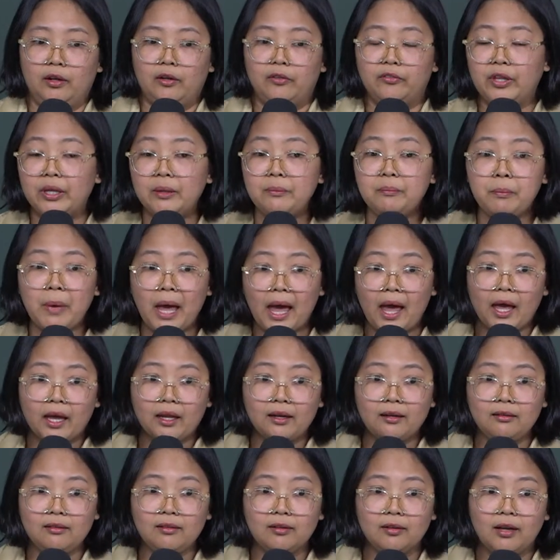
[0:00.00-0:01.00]
Then man
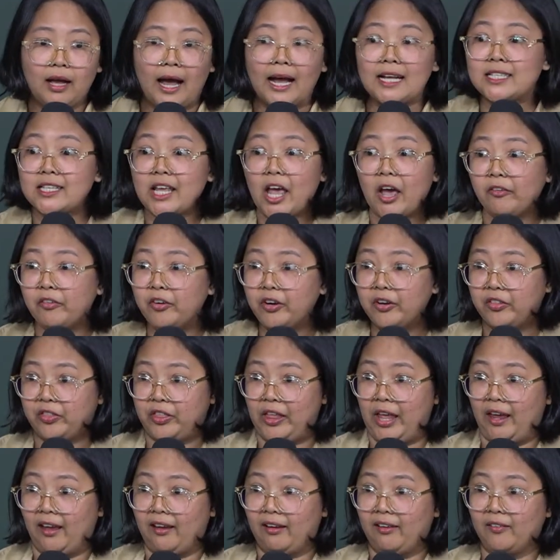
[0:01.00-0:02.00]
has
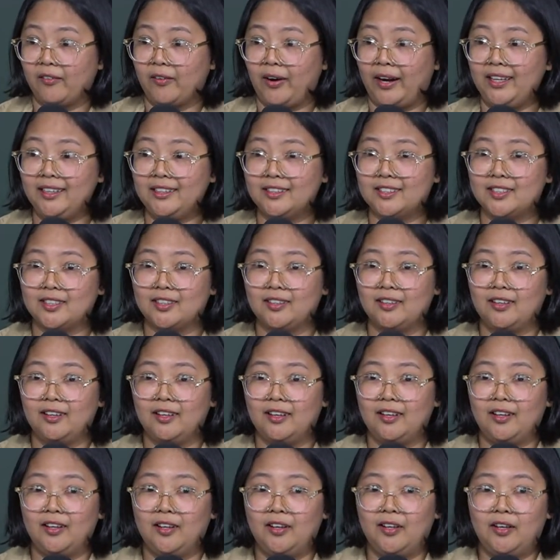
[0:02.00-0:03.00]
everything, right?
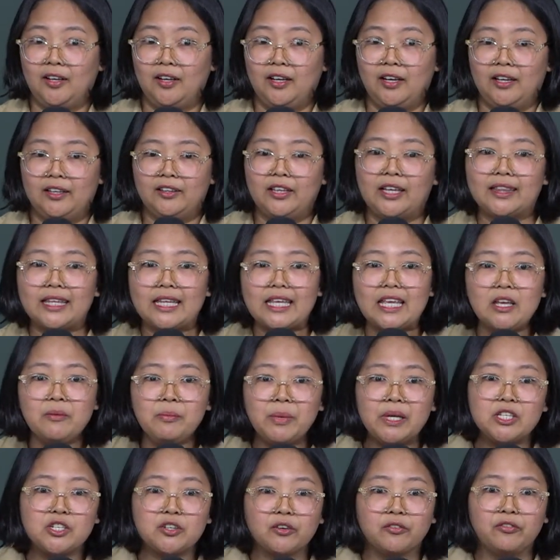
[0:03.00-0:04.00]
That
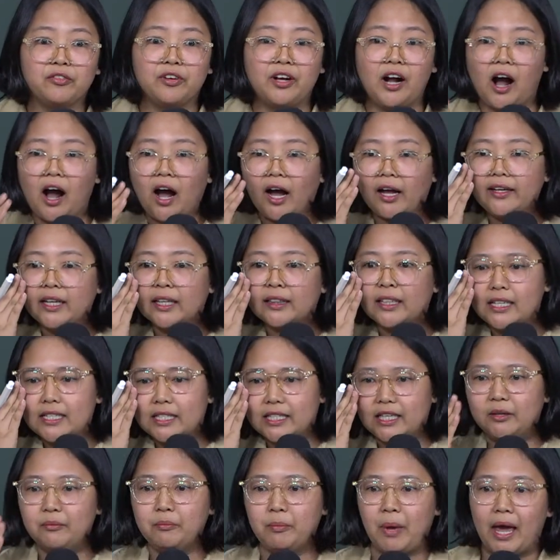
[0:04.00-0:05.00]
image of God that is
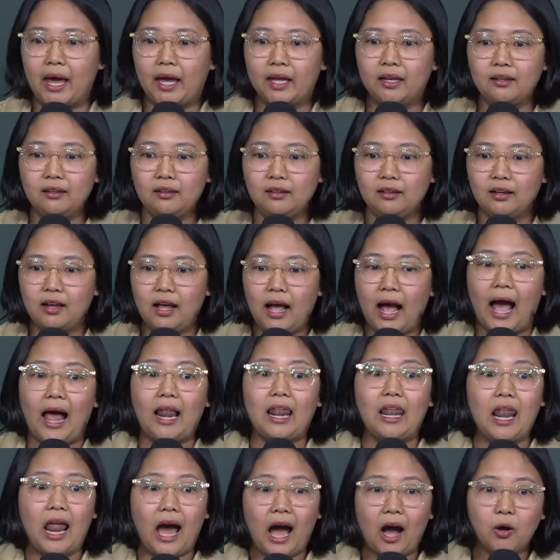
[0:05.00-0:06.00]
in man
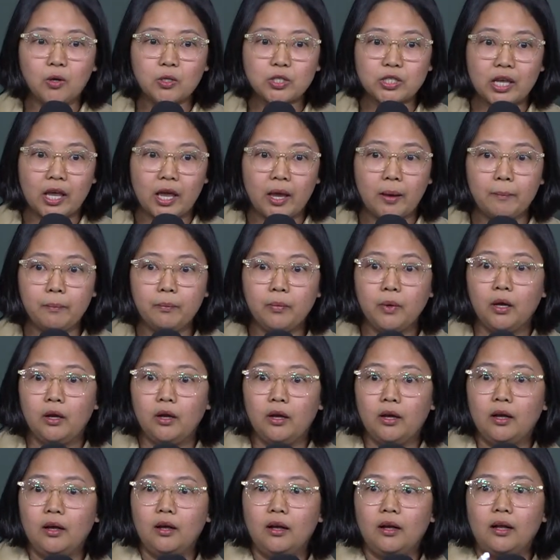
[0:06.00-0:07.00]
allows him,
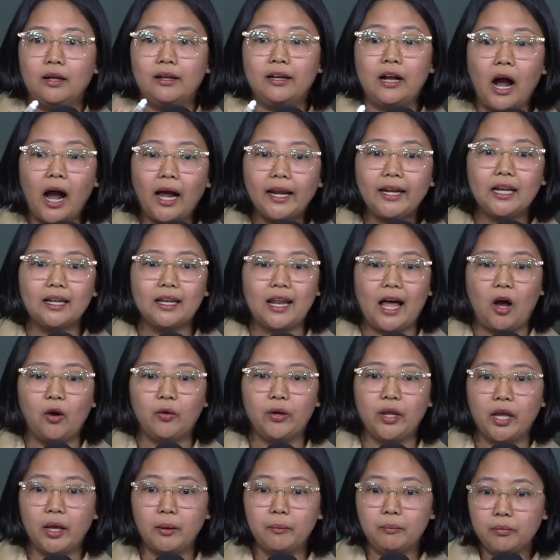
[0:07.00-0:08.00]
God allowed
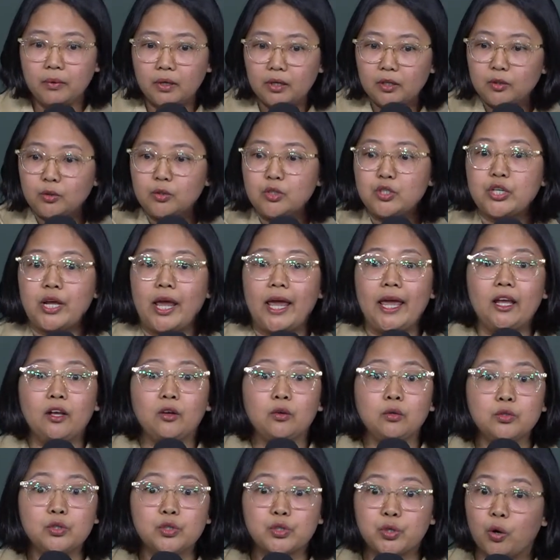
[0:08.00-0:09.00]
him to take
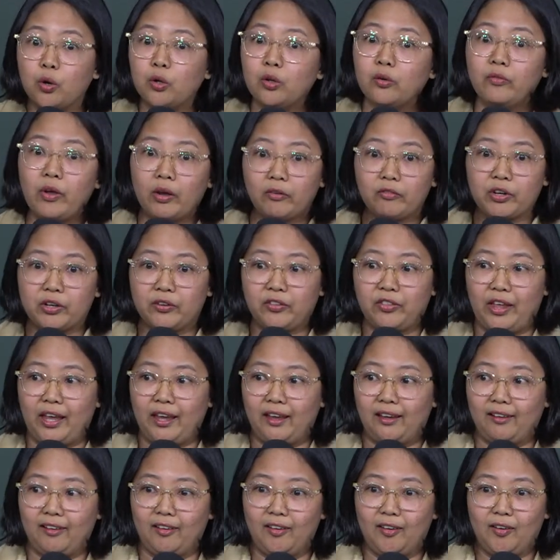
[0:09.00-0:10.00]
control of
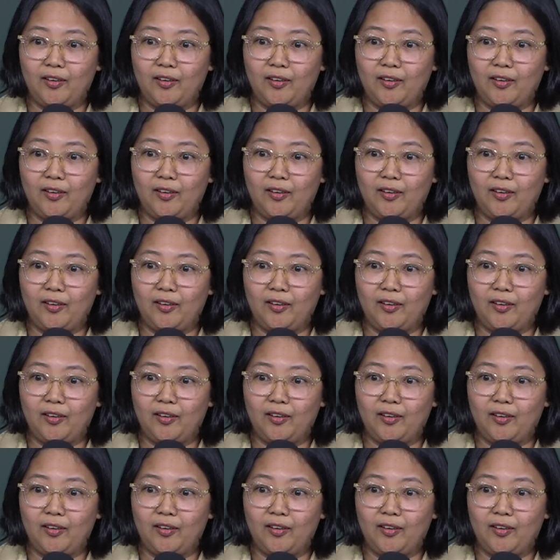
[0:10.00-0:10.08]
everything.